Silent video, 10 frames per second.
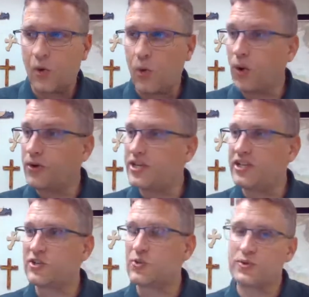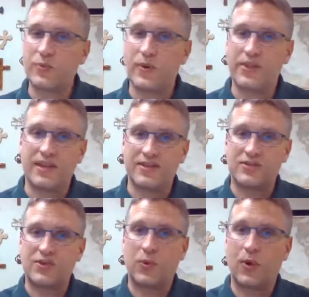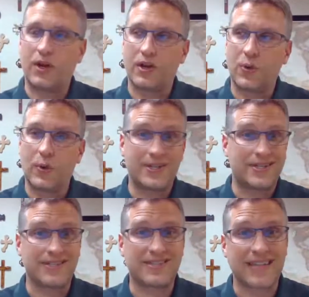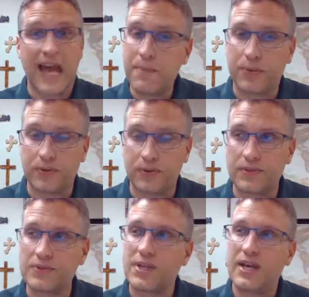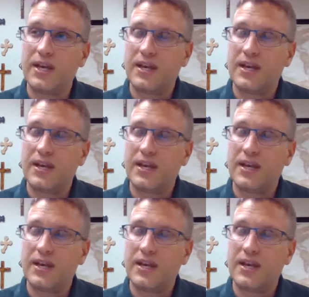or Jesus was with his quote unquote disciples,